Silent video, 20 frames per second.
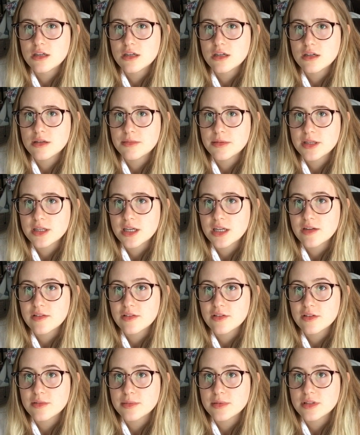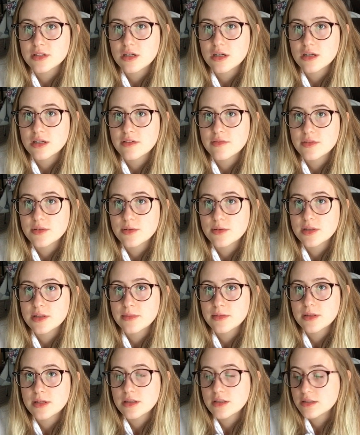oh my god, I've already been talking for 20
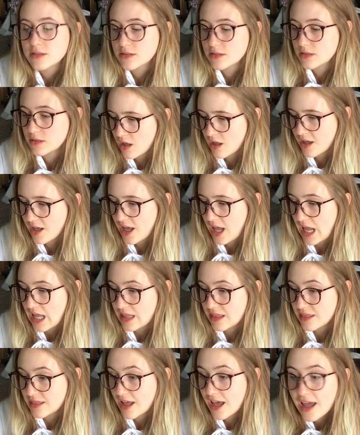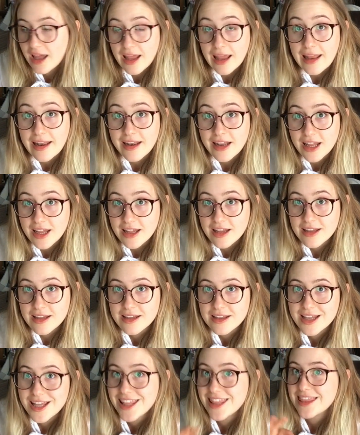minutes.
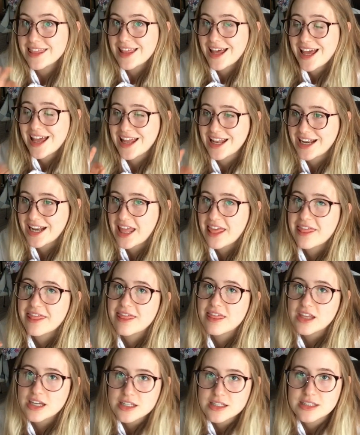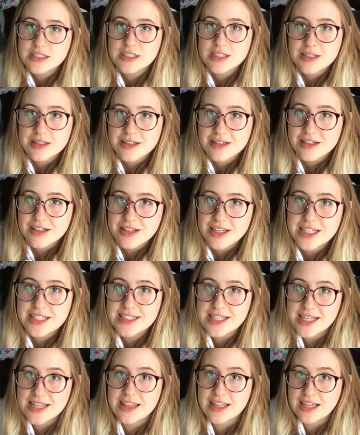And then this, he
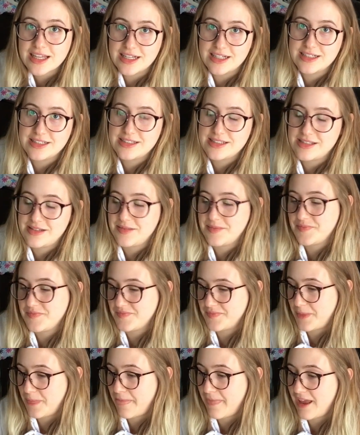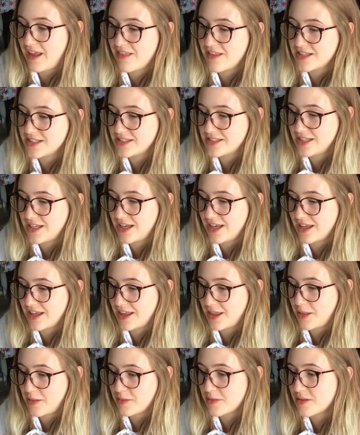sent this, and this like,